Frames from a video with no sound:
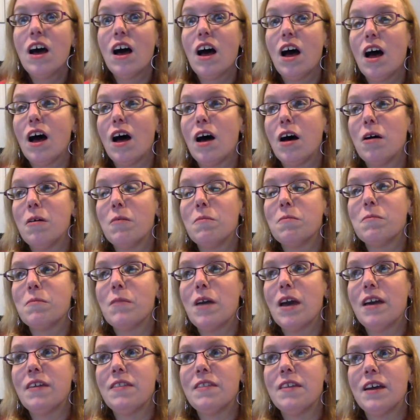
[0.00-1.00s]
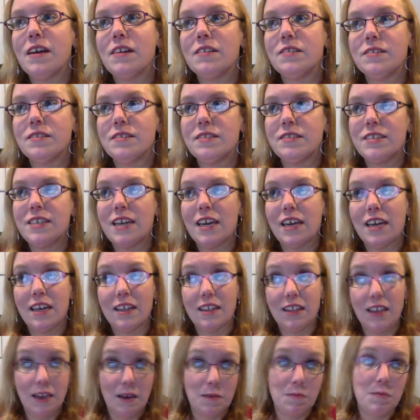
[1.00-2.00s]
and then taking
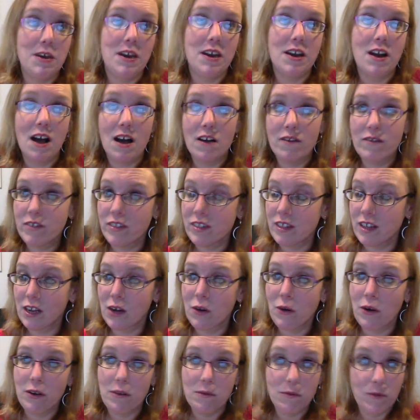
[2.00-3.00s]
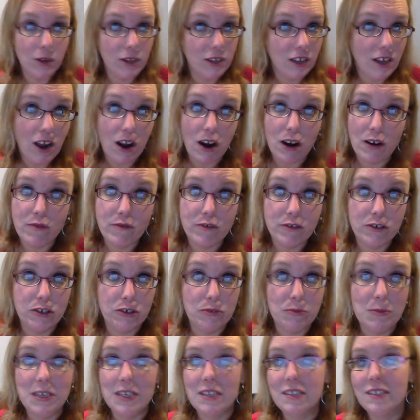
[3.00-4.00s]
like a minute off and then going really hard for 2
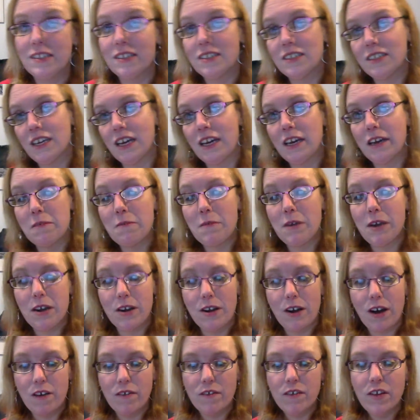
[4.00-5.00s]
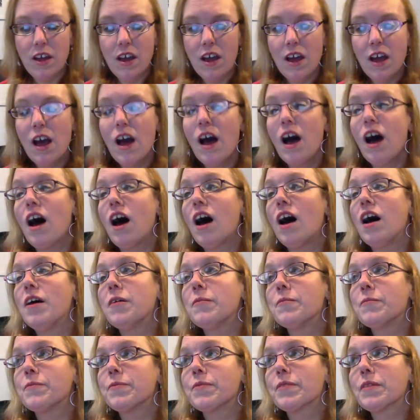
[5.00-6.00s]
minutes and taking a minute off,
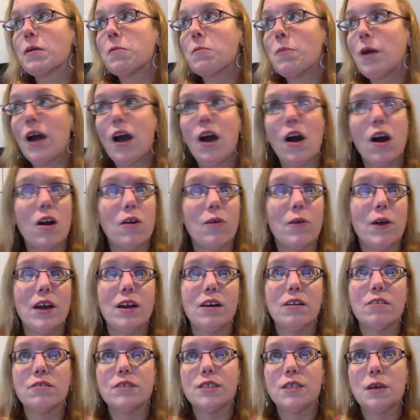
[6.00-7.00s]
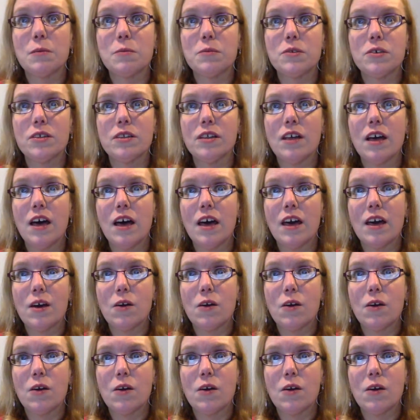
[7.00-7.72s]
my heart rate goes up to like